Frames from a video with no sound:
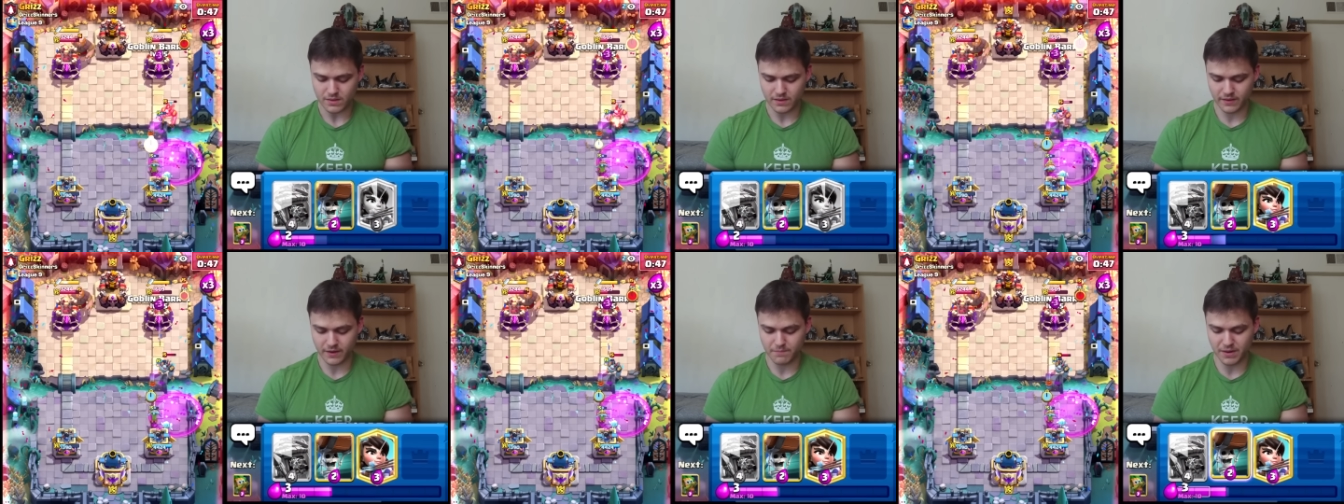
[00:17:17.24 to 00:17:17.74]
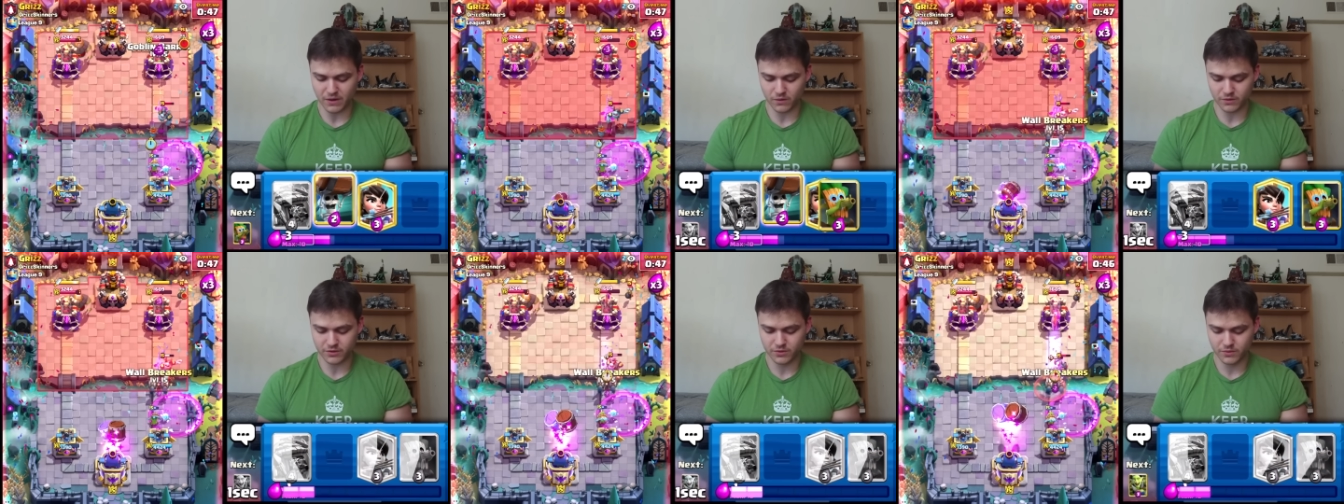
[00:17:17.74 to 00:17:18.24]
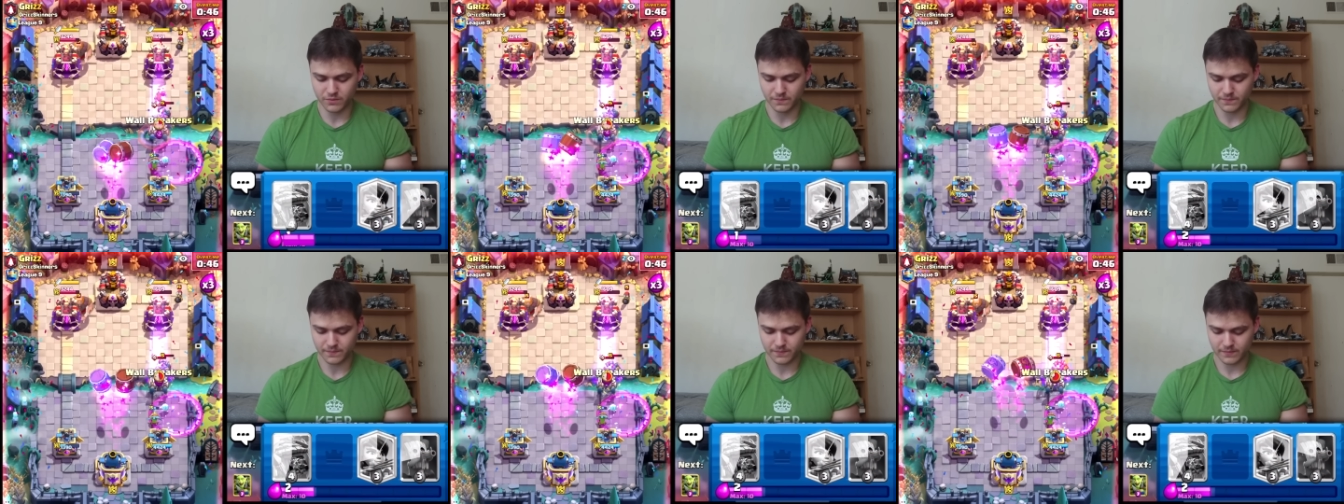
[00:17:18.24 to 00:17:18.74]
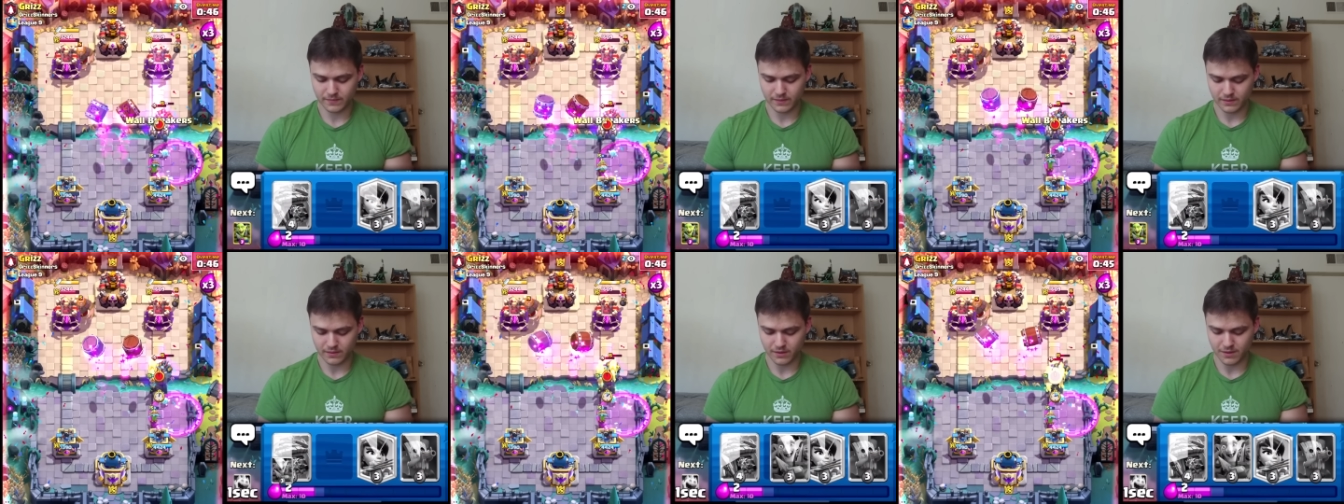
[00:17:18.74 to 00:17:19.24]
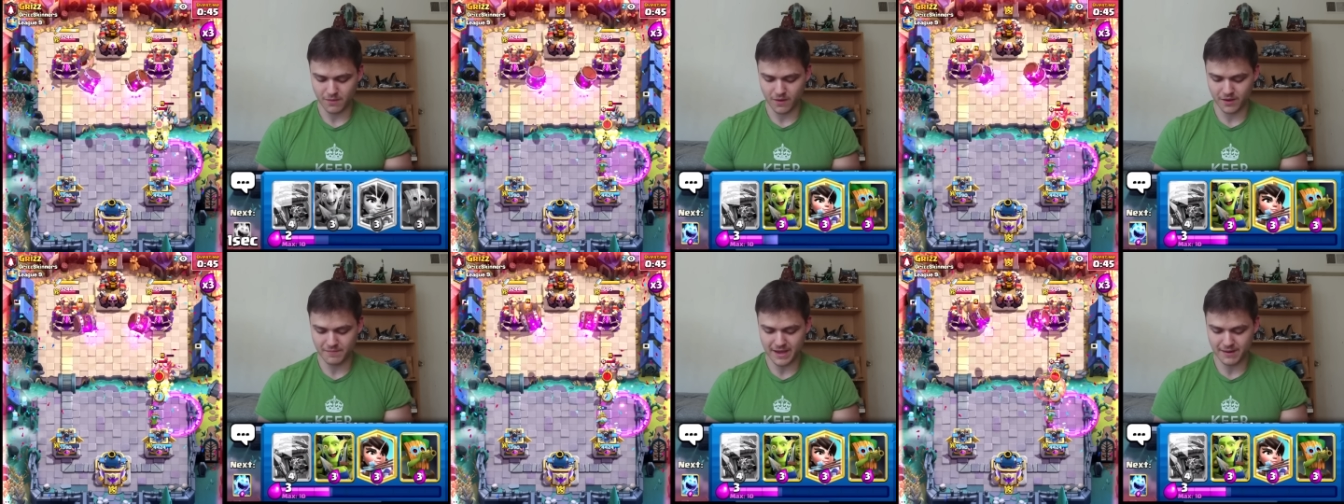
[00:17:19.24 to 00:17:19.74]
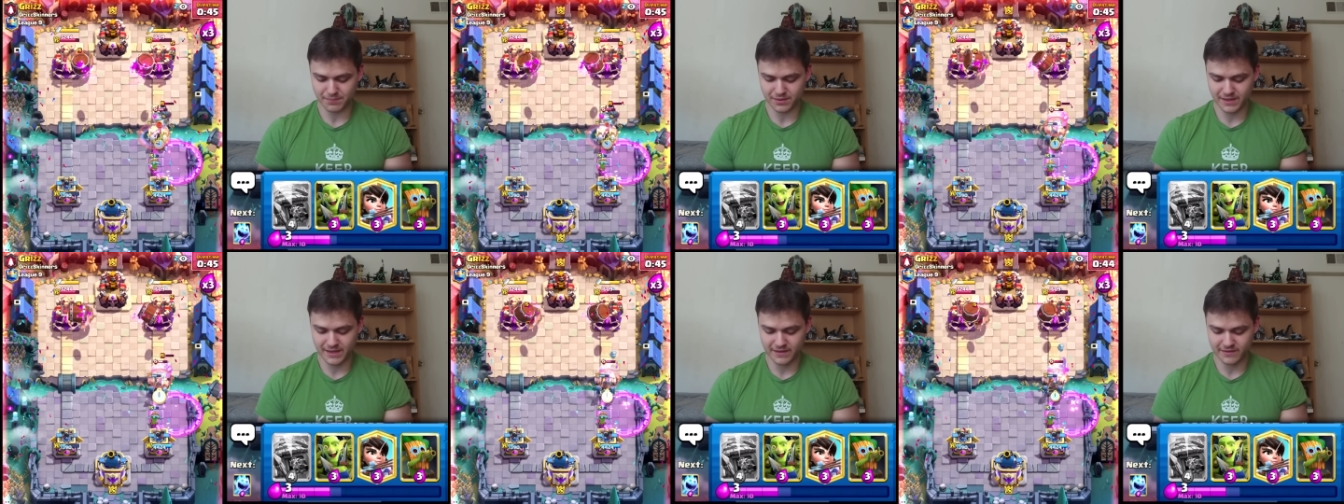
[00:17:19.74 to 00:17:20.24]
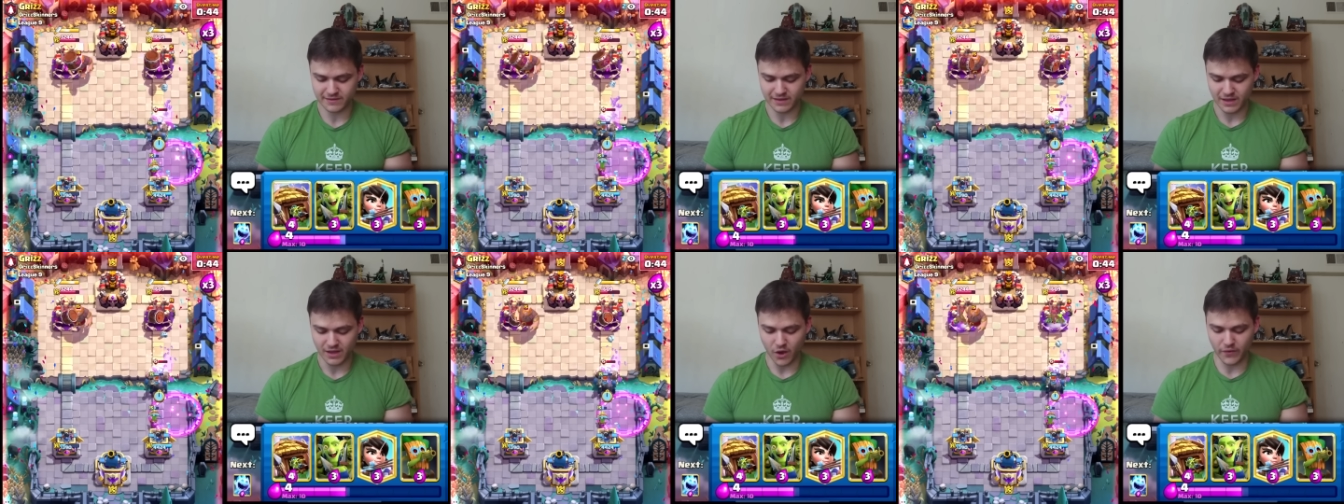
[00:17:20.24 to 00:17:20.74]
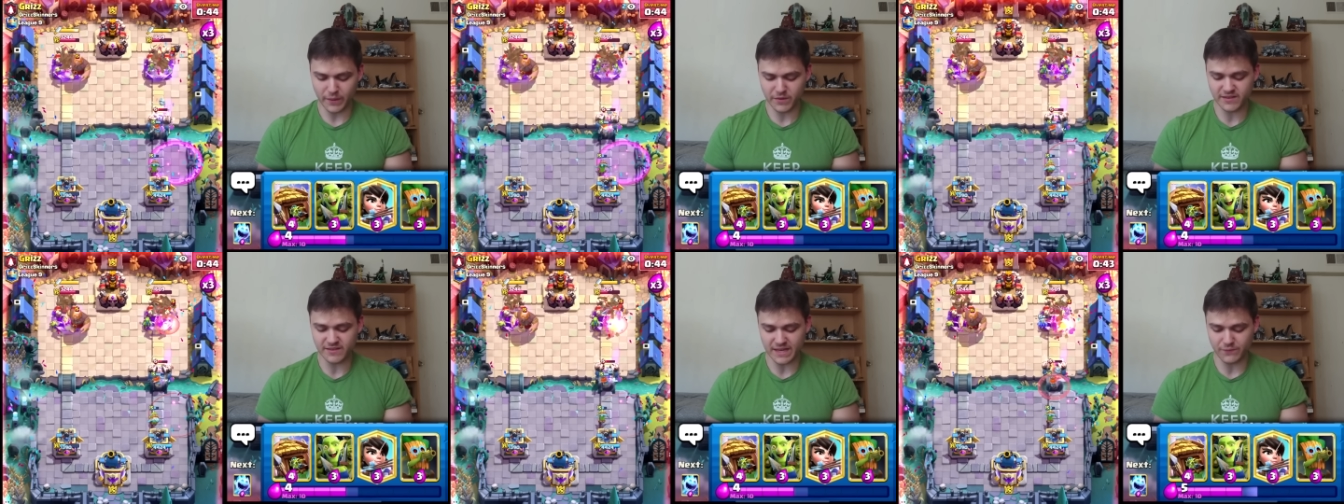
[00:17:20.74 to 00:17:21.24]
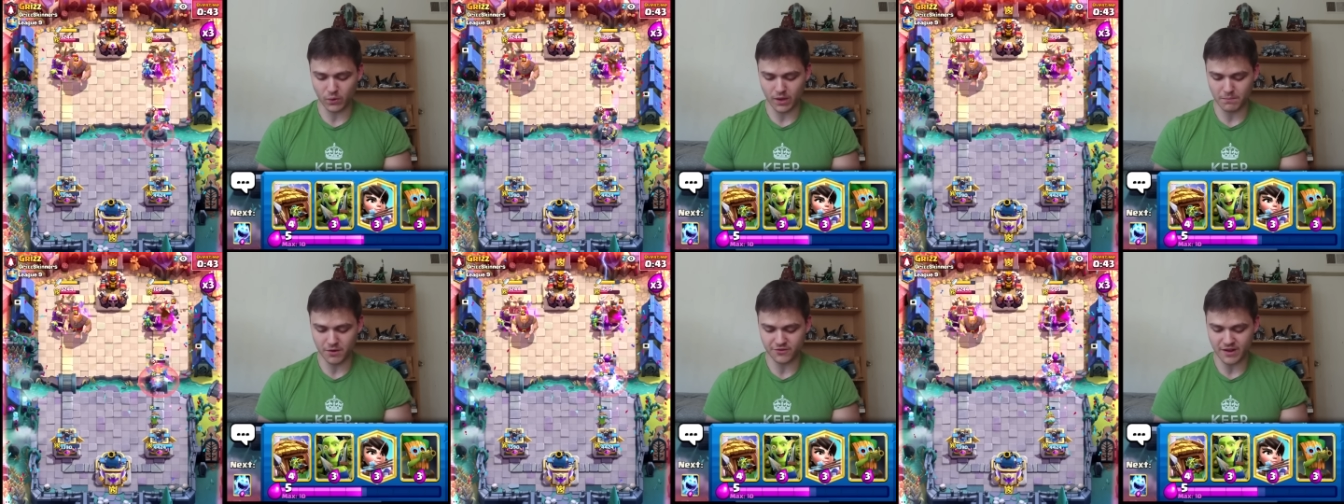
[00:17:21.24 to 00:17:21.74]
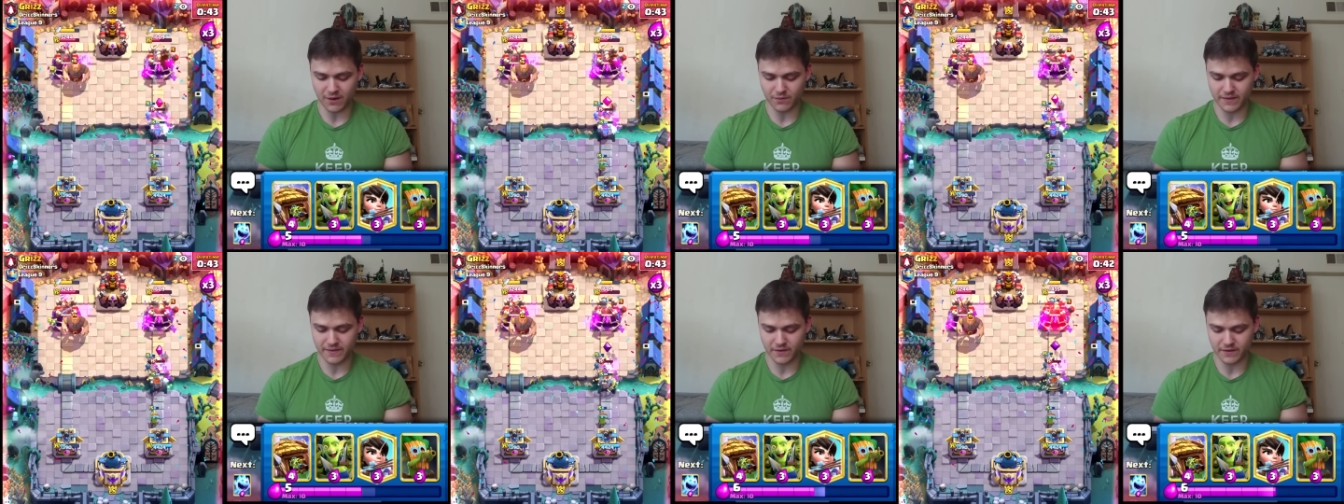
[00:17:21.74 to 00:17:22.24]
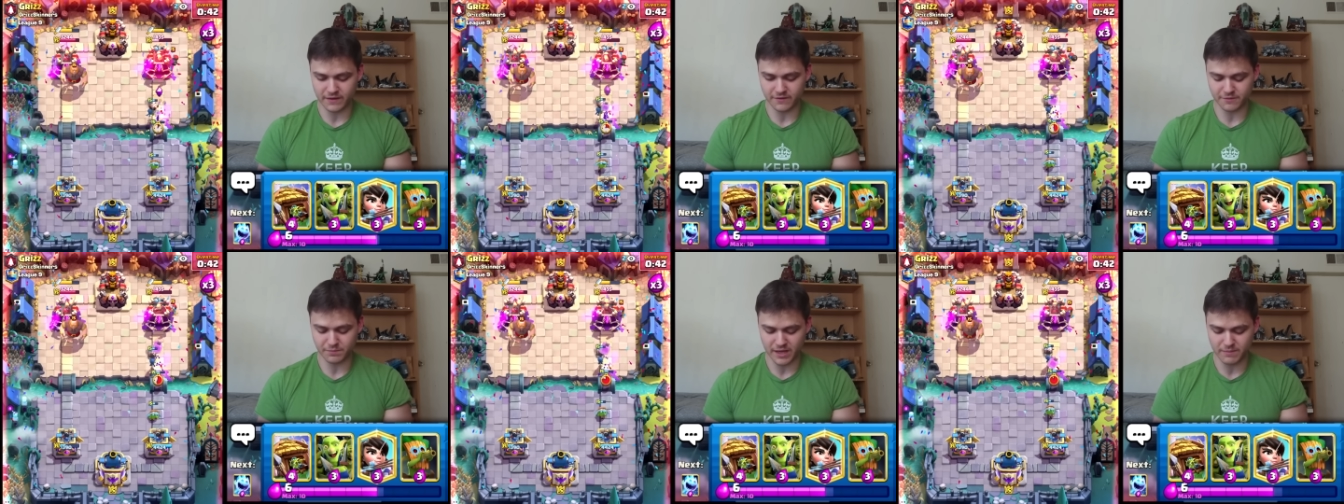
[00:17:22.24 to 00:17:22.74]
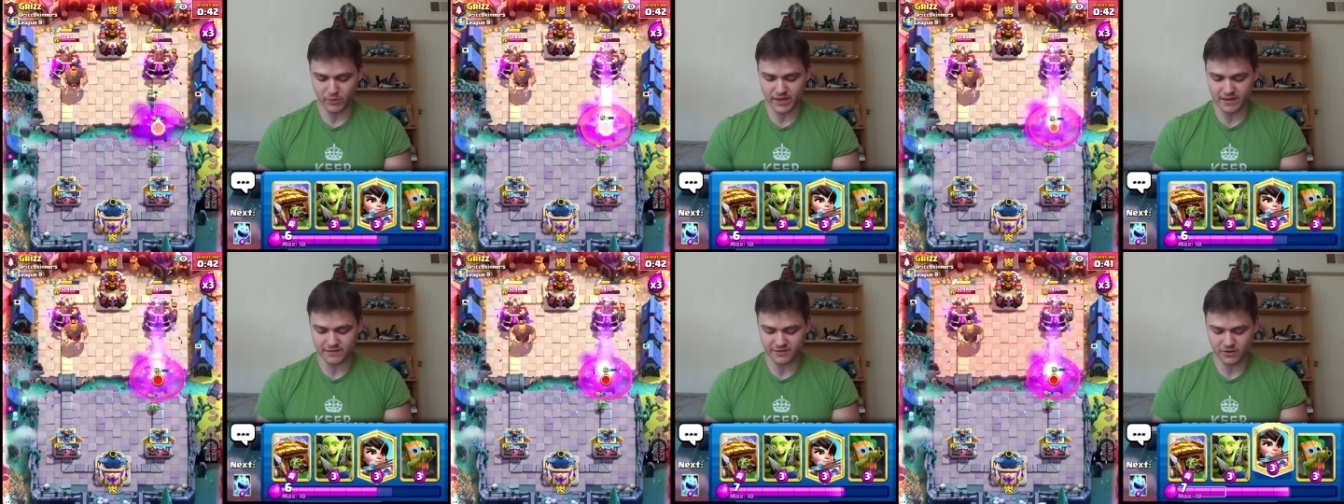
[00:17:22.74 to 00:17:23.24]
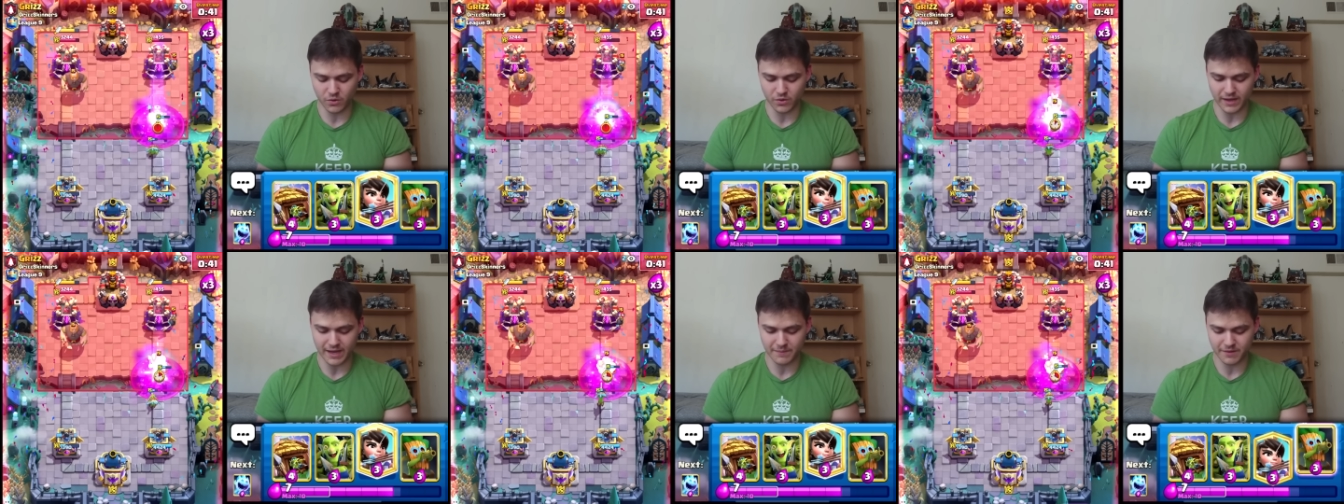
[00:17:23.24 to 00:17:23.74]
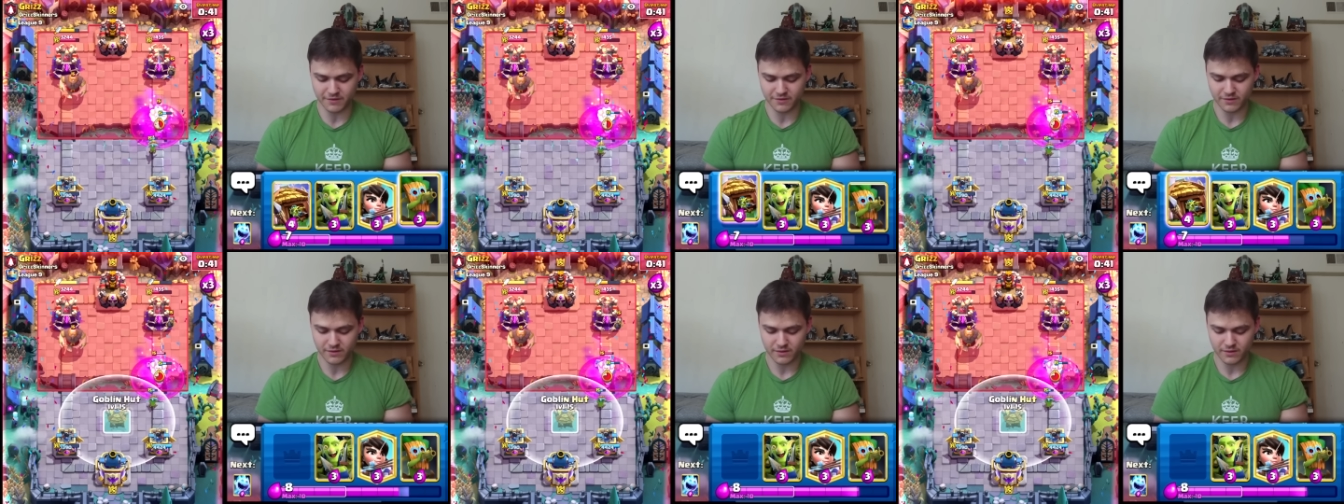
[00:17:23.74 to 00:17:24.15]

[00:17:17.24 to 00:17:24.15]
Get a barrel too. Come on, man, please. Oh, that was his Evo Lumberjack right there that he just played, but we get 0 damage.